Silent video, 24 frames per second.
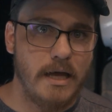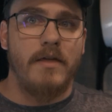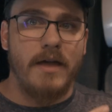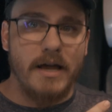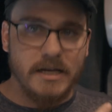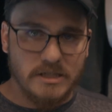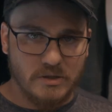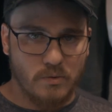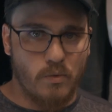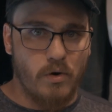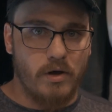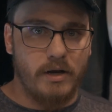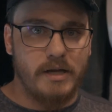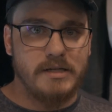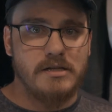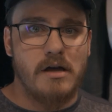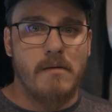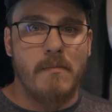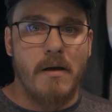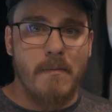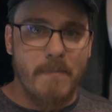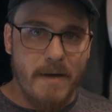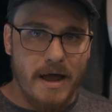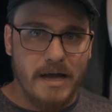The S1 is
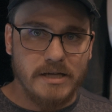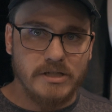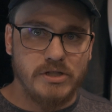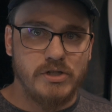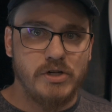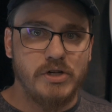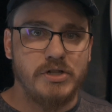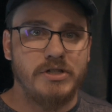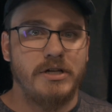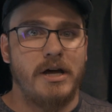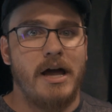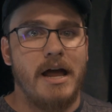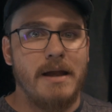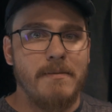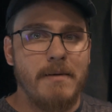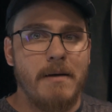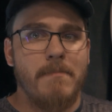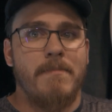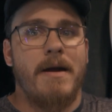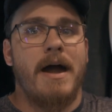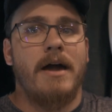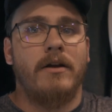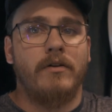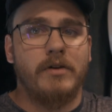on my passenger side, my
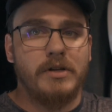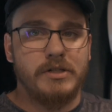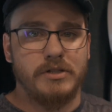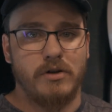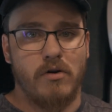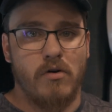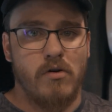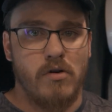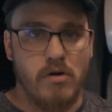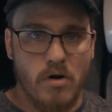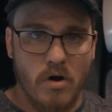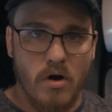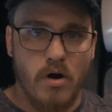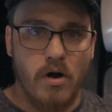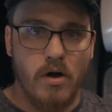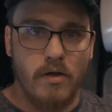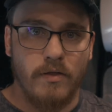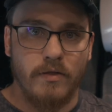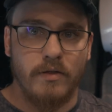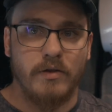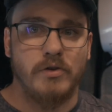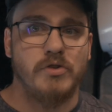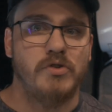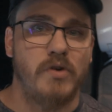batteries are
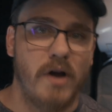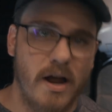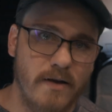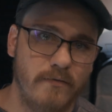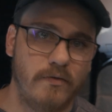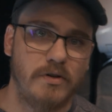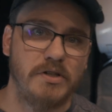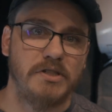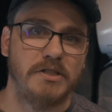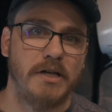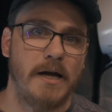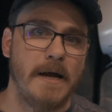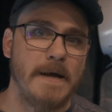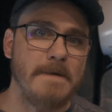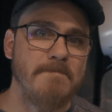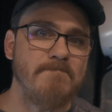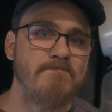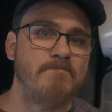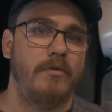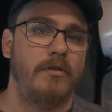on the driver's side.